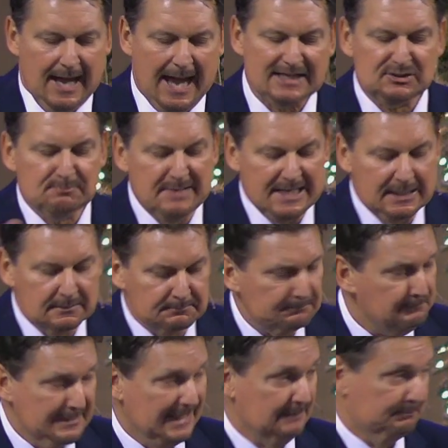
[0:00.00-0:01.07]
as
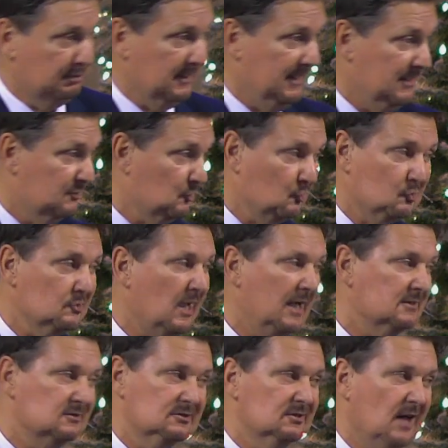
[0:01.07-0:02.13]
men pleasers,
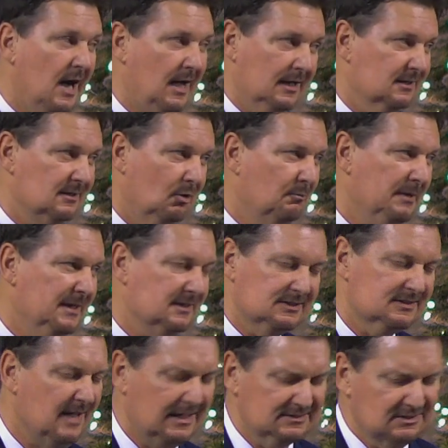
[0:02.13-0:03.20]
not
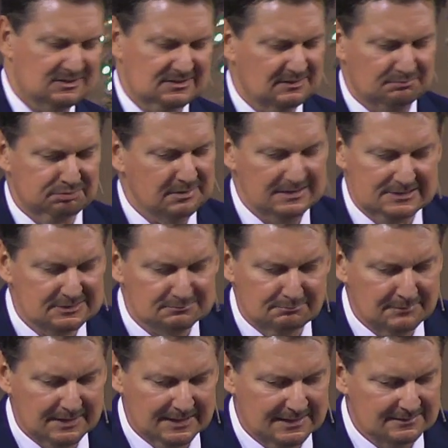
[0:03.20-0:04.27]
obedience, not just to please
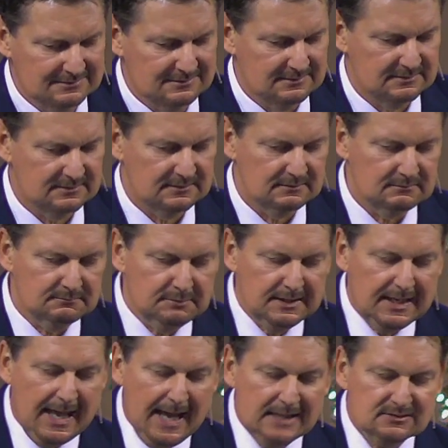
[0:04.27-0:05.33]
men,
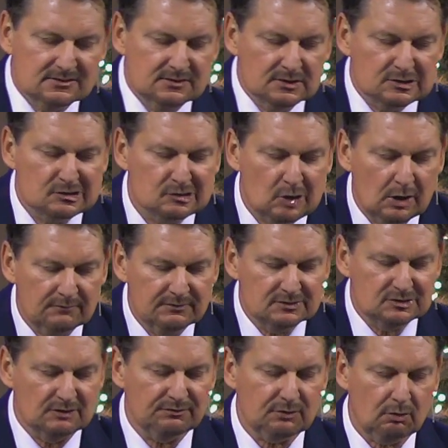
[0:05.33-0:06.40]
but as the
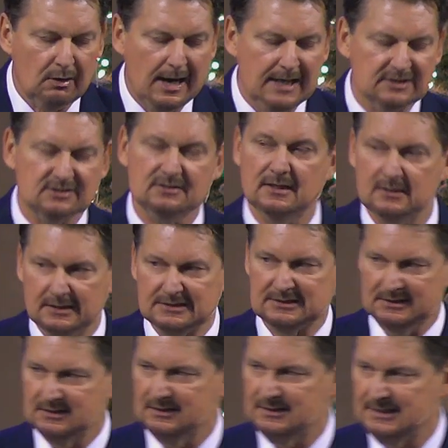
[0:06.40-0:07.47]
servants of Christ. Now
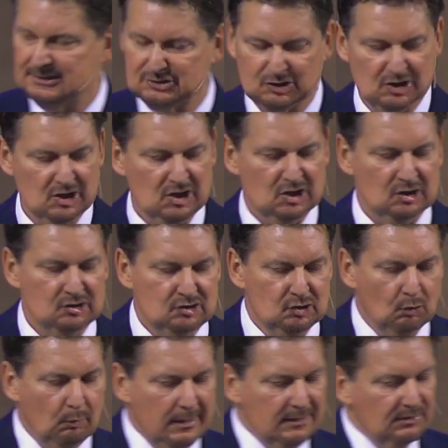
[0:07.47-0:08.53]
listen to this.
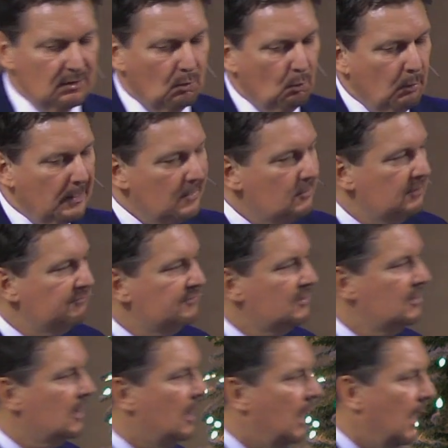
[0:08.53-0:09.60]
Doing the will
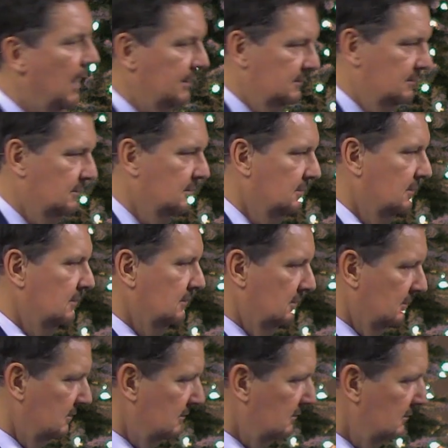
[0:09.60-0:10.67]
of God.
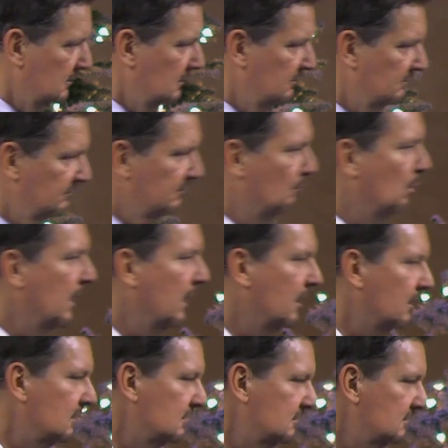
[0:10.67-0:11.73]
From
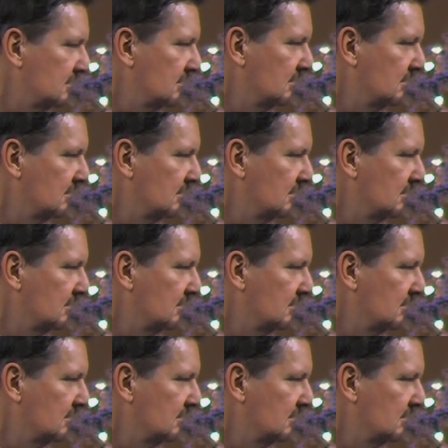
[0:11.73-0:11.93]
where?